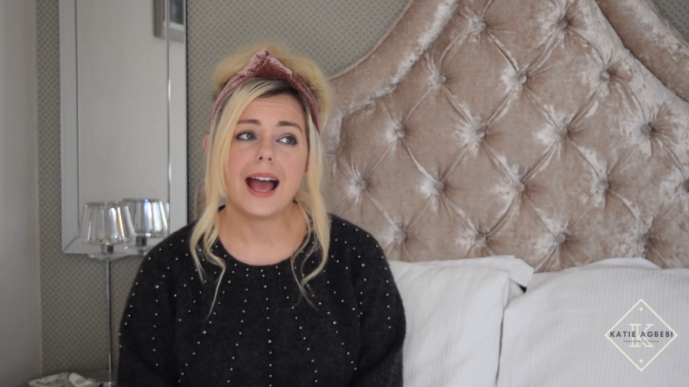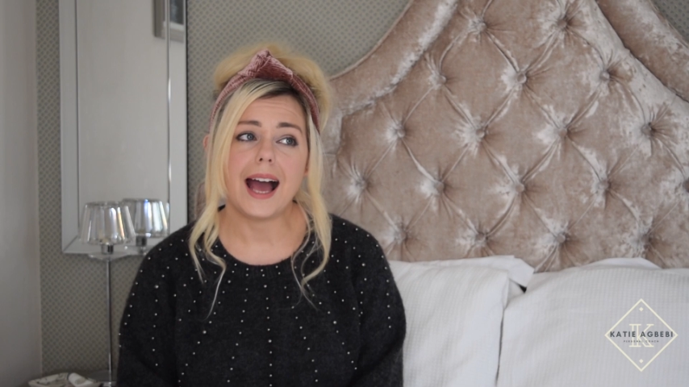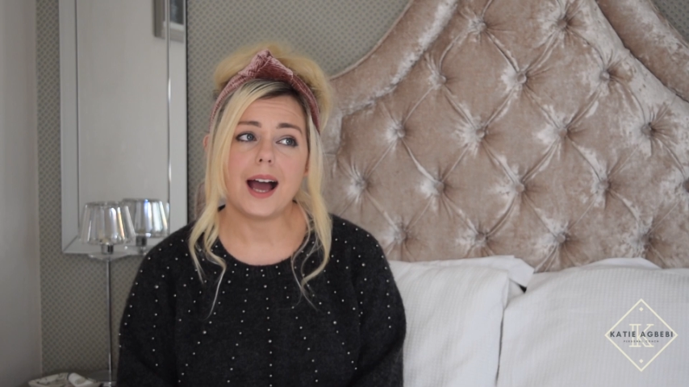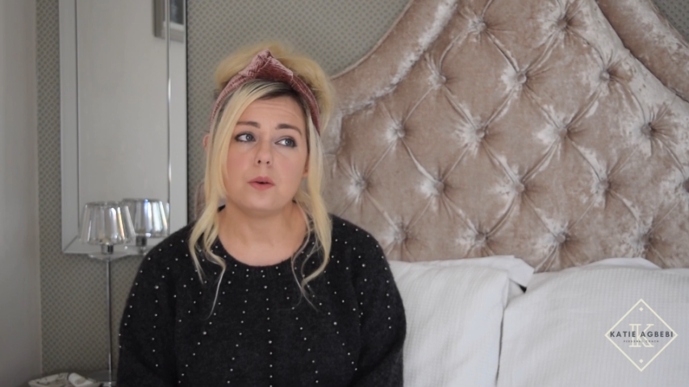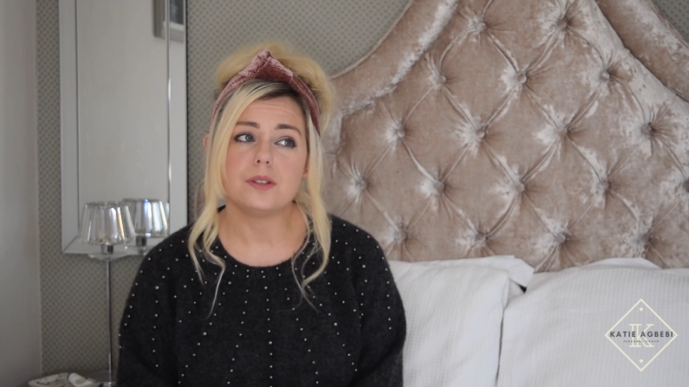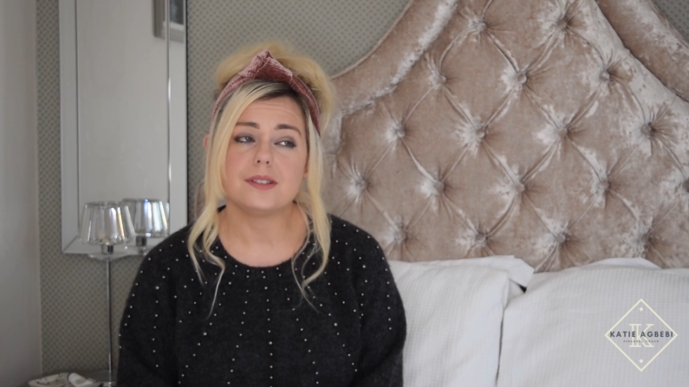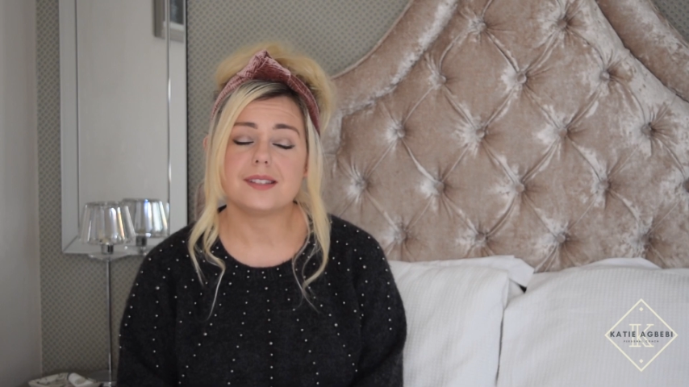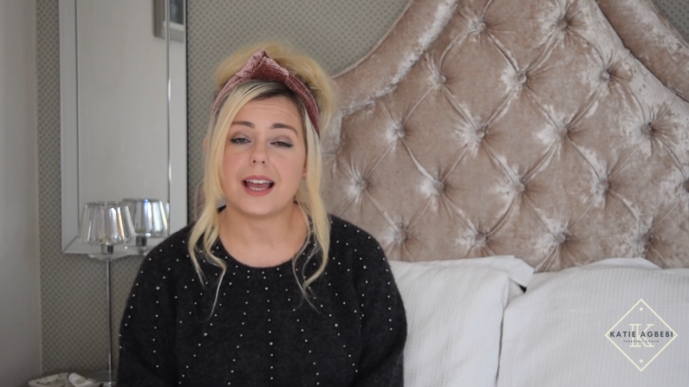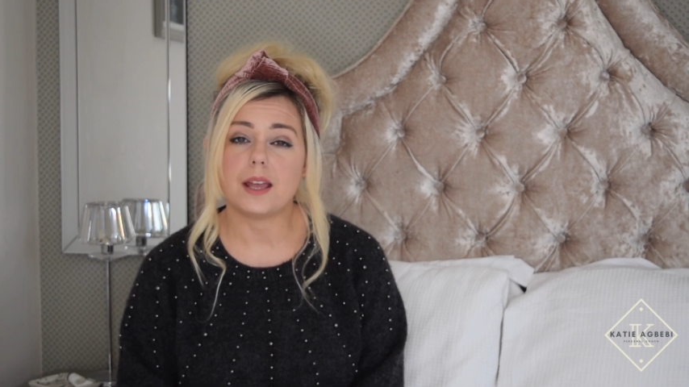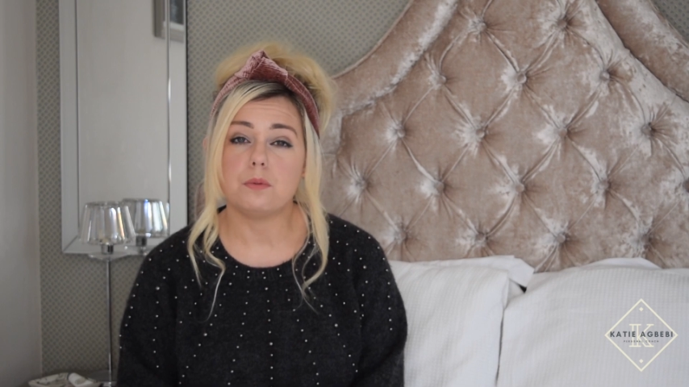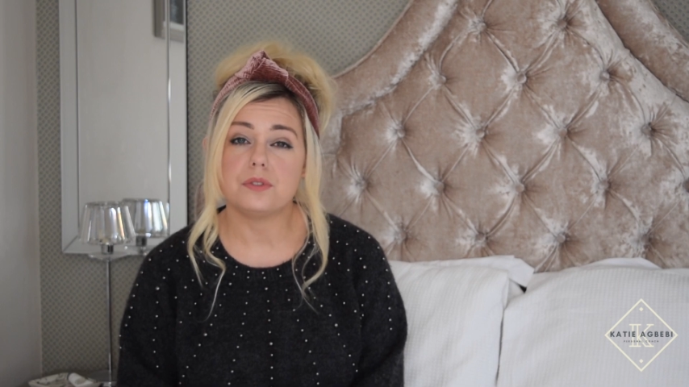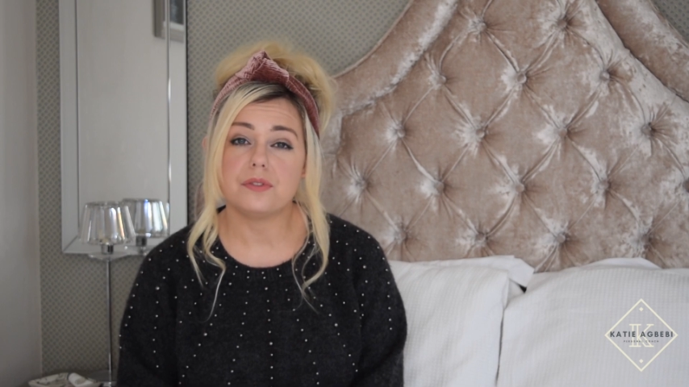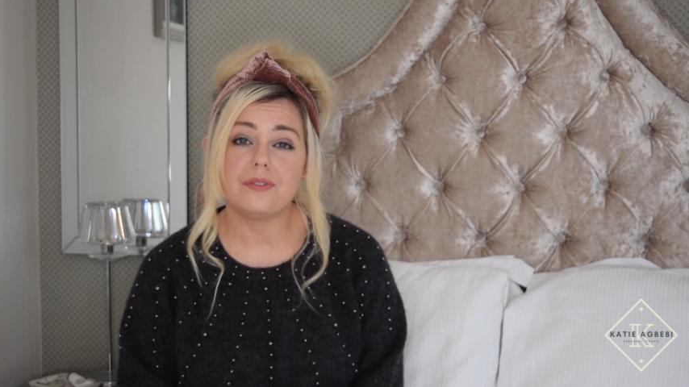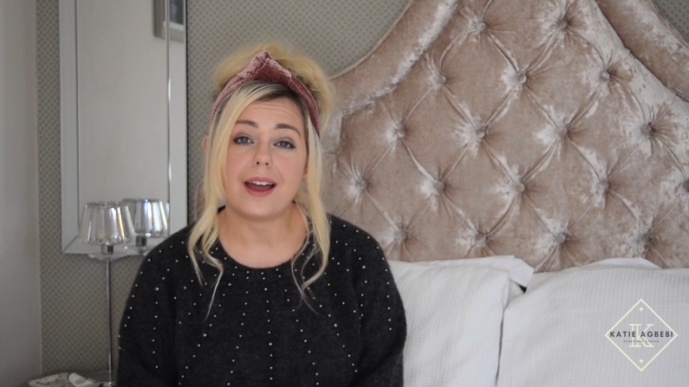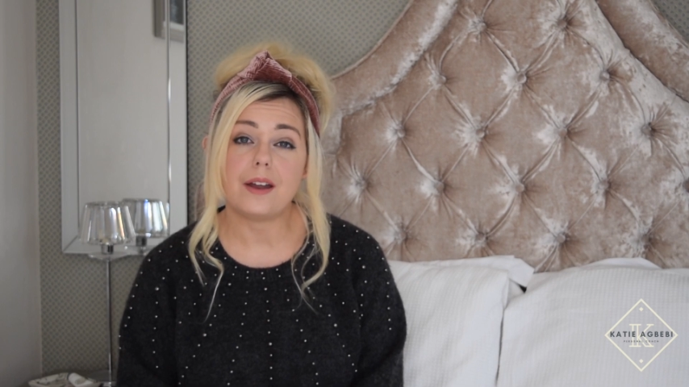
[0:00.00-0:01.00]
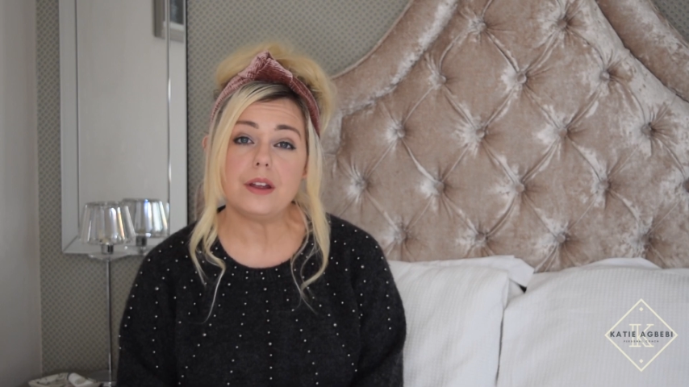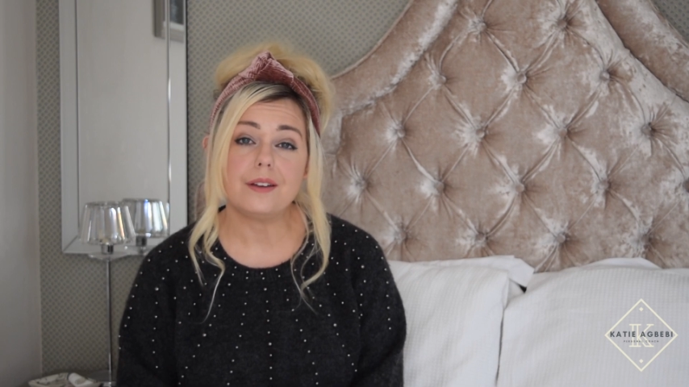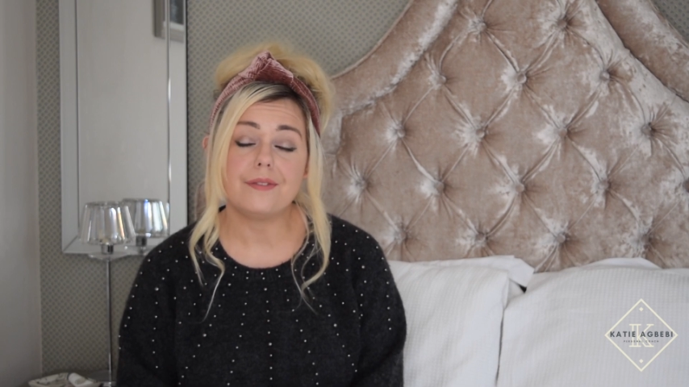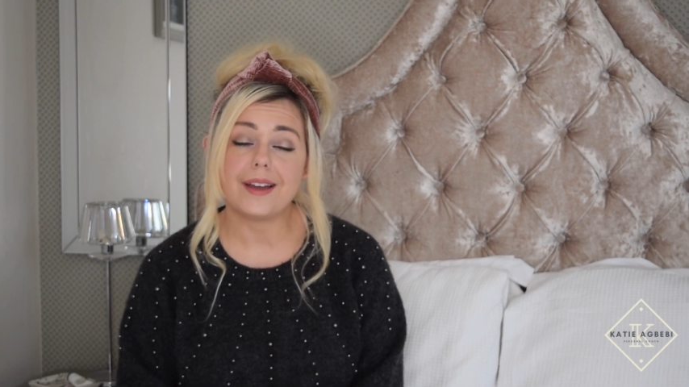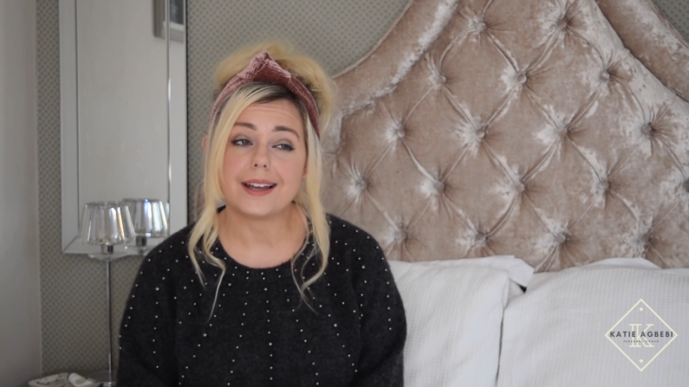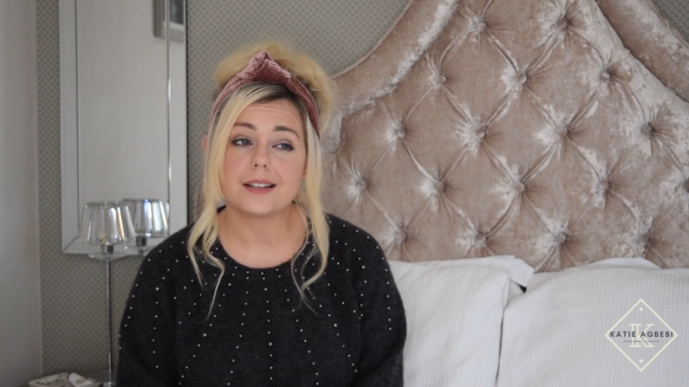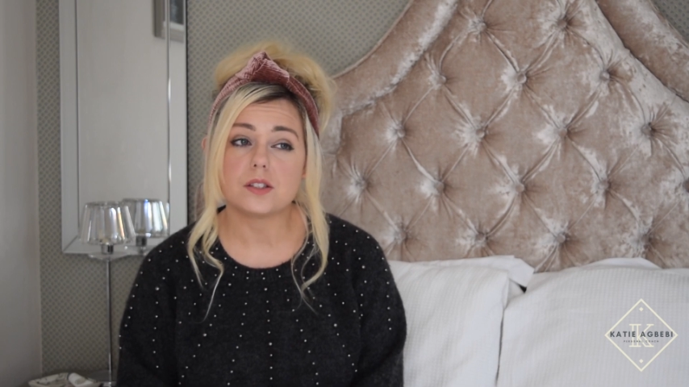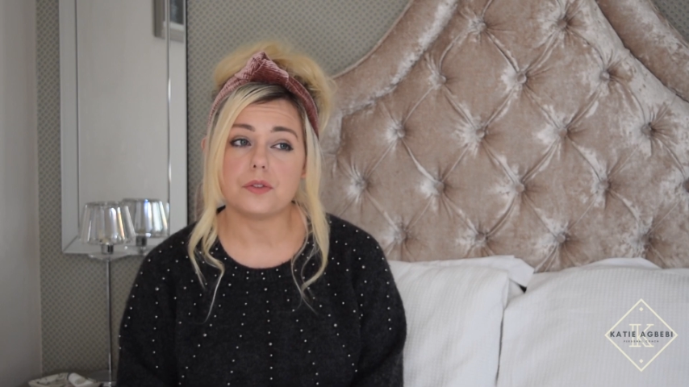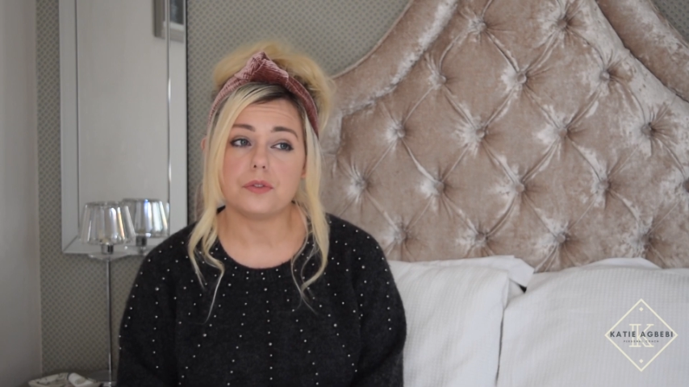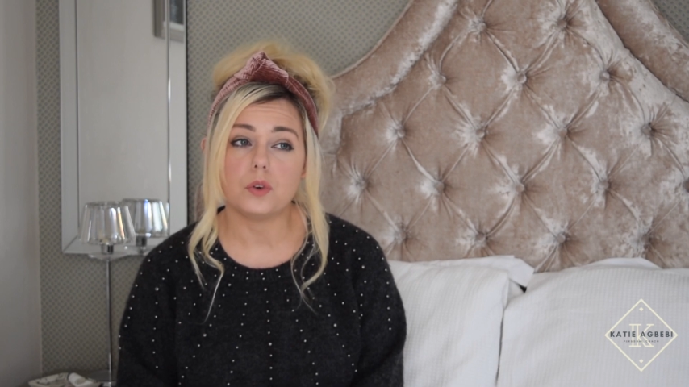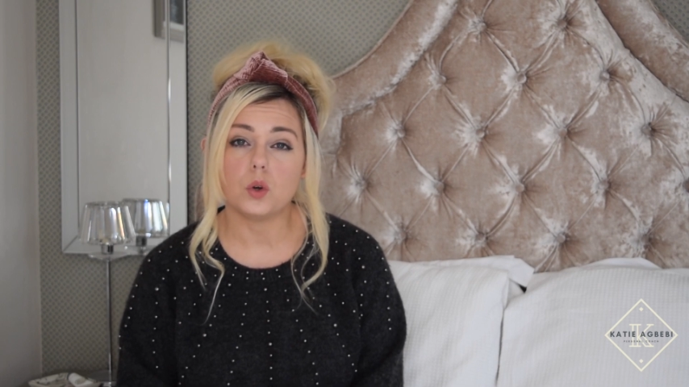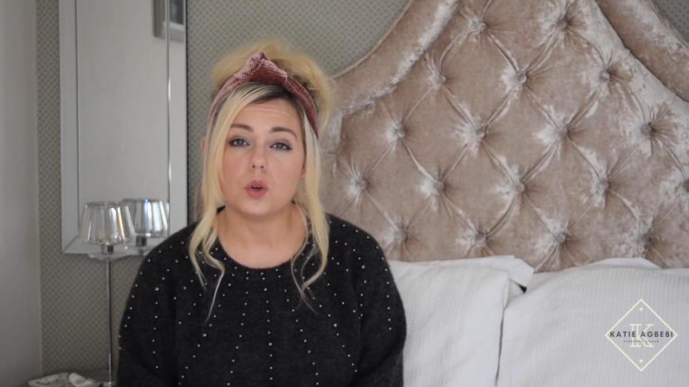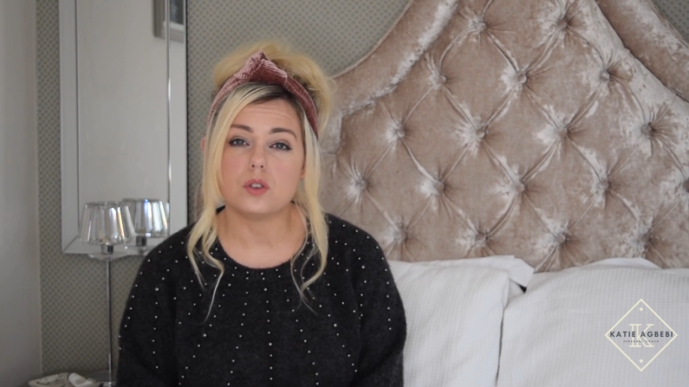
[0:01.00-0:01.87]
I would say, was very effective for